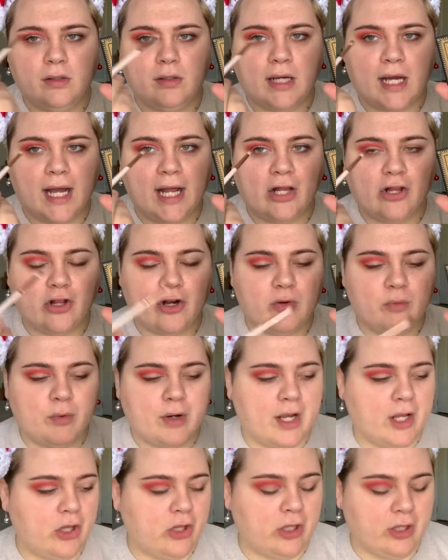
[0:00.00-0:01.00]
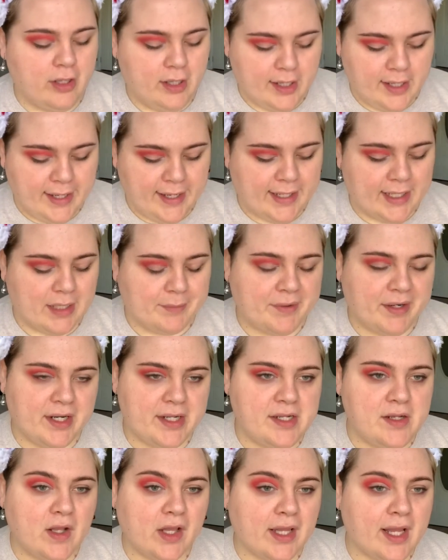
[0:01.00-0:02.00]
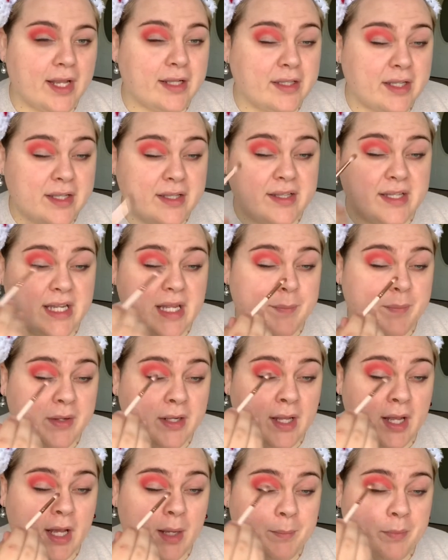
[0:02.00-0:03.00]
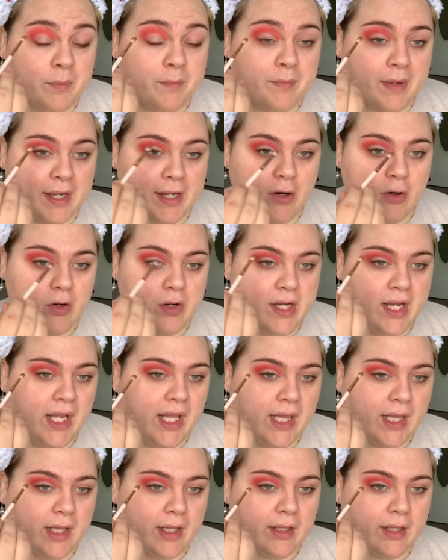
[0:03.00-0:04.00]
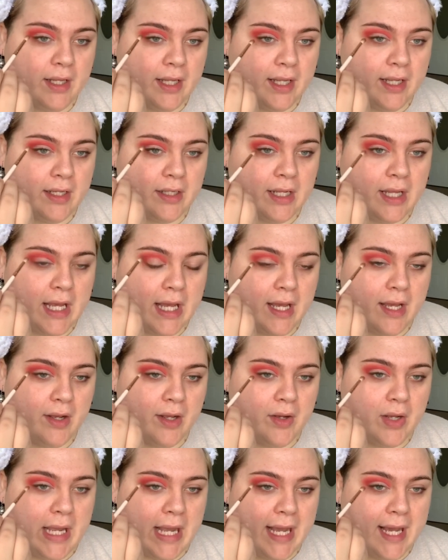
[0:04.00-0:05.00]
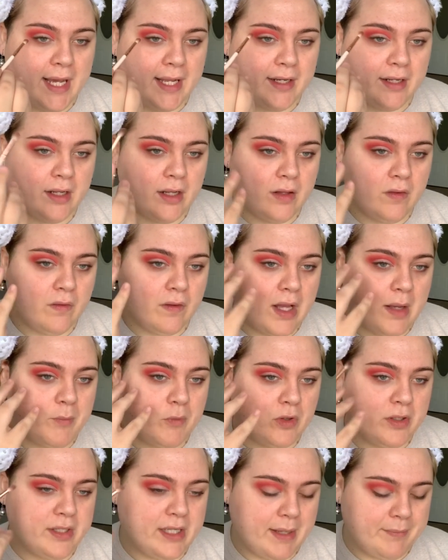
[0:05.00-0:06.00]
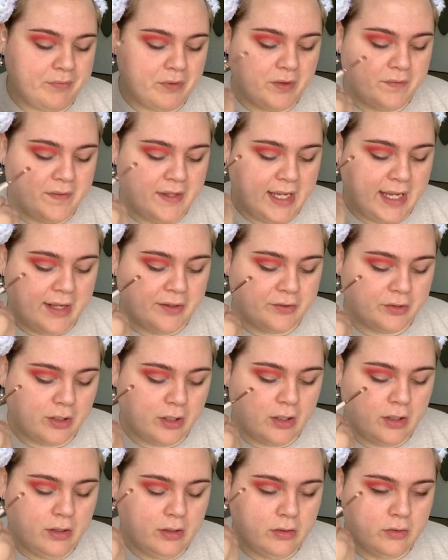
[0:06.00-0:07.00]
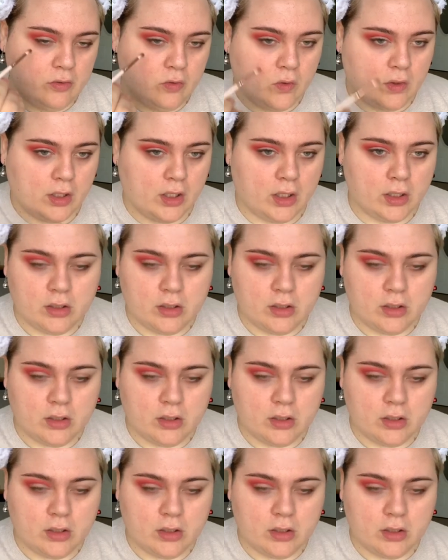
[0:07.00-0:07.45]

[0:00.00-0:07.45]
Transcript: eyeshadow brush, and I'm gonna use that to deepen up my crease and add a lot more depth on the outer corner.